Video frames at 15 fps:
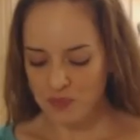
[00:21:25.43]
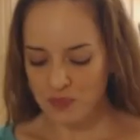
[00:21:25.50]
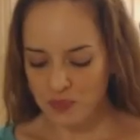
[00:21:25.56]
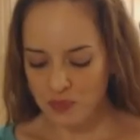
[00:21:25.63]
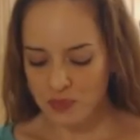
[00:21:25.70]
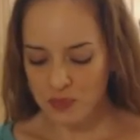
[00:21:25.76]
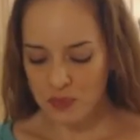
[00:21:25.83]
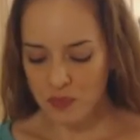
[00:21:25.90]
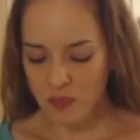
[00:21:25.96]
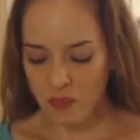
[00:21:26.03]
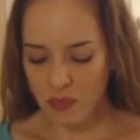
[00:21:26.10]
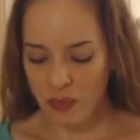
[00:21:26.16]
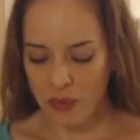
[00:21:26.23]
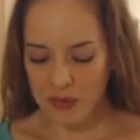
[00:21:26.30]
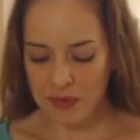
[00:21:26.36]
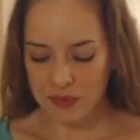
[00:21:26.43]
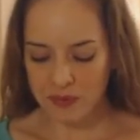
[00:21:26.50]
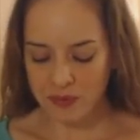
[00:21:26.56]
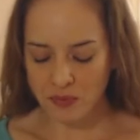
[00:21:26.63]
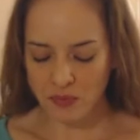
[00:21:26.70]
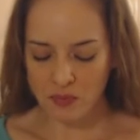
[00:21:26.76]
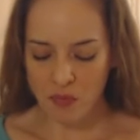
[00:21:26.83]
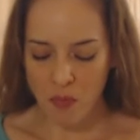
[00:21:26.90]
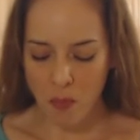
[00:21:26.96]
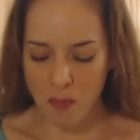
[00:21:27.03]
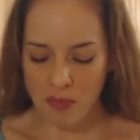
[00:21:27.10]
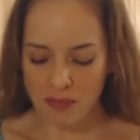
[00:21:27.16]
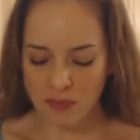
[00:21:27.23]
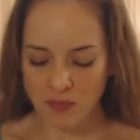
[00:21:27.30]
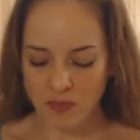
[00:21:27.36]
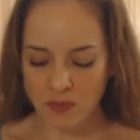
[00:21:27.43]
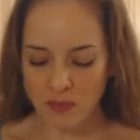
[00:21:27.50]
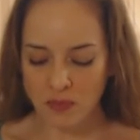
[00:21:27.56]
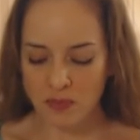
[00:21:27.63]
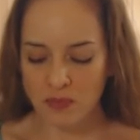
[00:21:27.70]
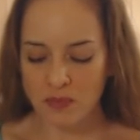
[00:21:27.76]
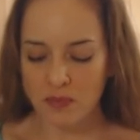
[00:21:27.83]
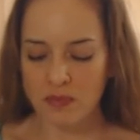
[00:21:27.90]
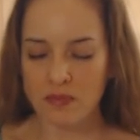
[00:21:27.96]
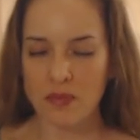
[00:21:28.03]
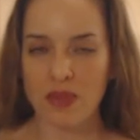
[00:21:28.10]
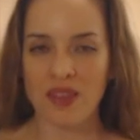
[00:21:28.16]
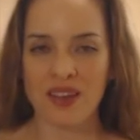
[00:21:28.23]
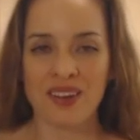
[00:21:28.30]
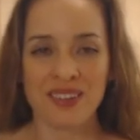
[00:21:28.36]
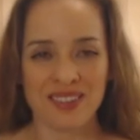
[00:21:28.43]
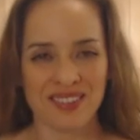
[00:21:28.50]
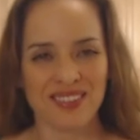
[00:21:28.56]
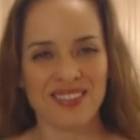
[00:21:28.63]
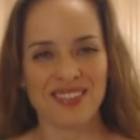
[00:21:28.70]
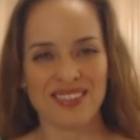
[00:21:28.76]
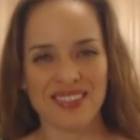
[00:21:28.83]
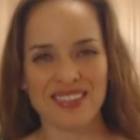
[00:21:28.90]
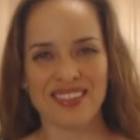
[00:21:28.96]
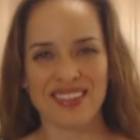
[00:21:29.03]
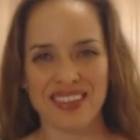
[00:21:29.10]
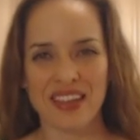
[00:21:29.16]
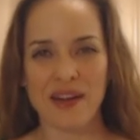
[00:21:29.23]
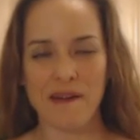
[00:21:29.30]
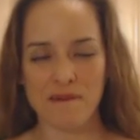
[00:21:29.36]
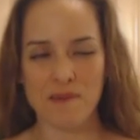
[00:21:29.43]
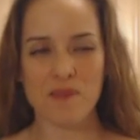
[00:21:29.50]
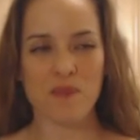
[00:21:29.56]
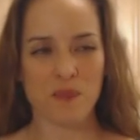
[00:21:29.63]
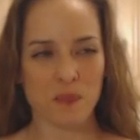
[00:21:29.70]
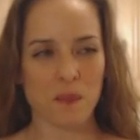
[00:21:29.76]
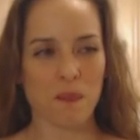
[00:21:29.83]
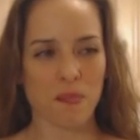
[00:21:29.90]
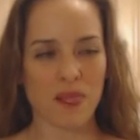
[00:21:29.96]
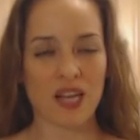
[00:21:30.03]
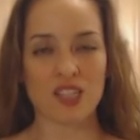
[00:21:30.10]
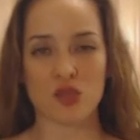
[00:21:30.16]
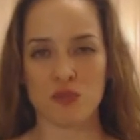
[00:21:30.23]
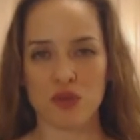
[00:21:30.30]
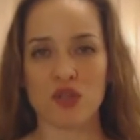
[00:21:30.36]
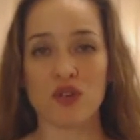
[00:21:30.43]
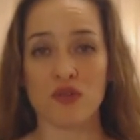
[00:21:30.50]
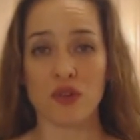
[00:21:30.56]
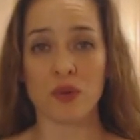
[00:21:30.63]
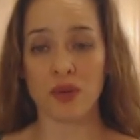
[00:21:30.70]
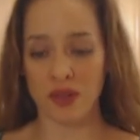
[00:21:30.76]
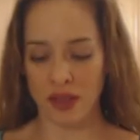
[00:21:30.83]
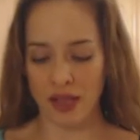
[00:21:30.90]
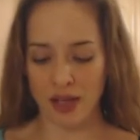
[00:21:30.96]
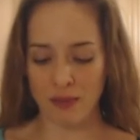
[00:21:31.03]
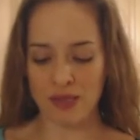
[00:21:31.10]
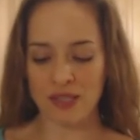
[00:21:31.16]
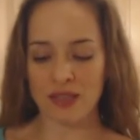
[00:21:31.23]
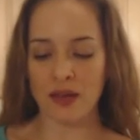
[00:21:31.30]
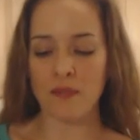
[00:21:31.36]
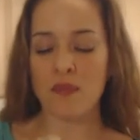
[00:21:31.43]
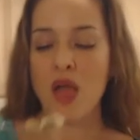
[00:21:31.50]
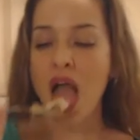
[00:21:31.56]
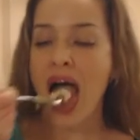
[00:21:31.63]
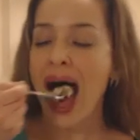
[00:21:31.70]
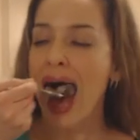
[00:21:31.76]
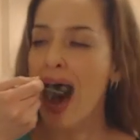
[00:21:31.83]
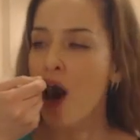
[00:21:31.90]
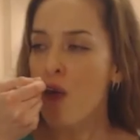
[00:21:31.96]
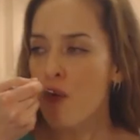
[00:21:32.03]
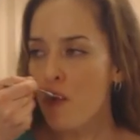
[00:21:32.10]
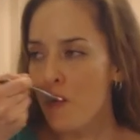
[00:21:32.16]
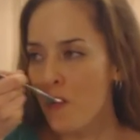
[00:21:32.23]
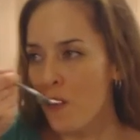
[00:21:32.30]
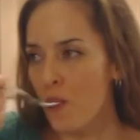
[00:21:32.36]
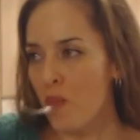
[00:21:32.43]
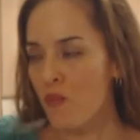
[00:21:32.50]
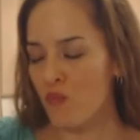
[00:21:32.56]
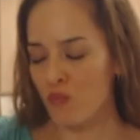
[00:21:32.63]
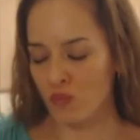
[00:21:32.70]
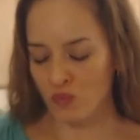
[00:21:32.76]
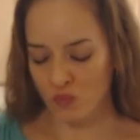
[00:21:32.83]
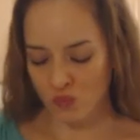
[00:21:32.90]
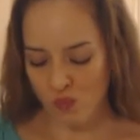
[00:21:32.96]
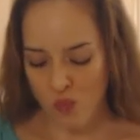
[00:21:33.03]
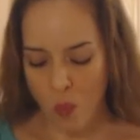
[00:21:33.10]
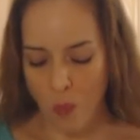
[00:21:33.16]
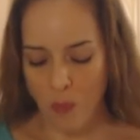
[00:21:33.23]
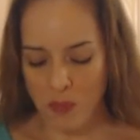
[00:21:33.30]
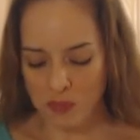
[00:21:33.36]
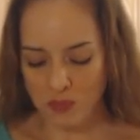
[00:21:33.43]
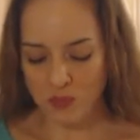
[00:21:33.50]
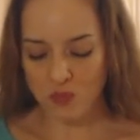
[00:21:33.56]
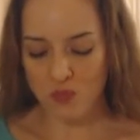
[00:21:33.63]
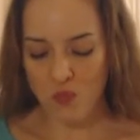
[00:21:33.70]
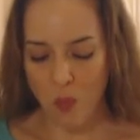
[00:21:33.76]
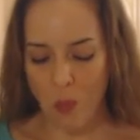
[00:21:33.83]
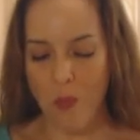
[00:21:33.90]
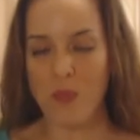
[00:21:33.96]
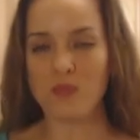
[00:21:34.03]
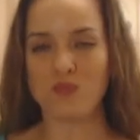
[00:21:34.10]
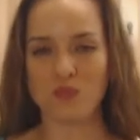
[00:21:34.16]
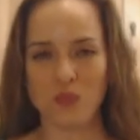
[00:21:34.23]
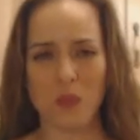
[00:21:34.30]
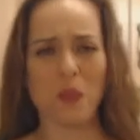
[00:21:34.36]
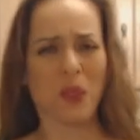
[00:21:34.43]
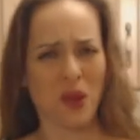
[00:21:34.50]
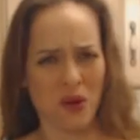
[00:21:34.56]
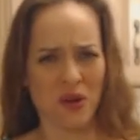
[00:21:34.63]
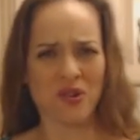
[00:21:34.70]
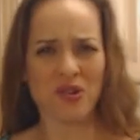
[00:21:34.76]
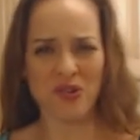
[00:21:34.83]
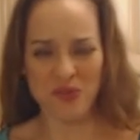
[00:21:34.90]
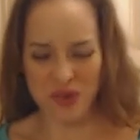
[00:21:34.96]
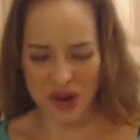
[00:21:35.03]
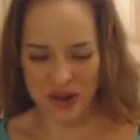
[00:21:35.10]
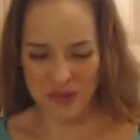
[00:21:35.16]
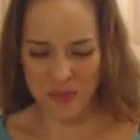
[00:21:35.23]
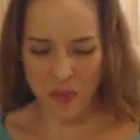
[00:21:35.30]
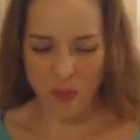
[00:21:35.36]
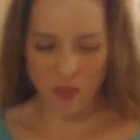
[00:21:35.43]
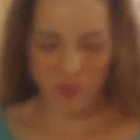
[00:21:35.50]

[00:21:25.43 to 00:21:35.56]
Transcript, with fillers: I use that rub every time I make this. It's so good. It's beautiful with lamb, isn't it? Mm. It's like they were made for each other. I know, right?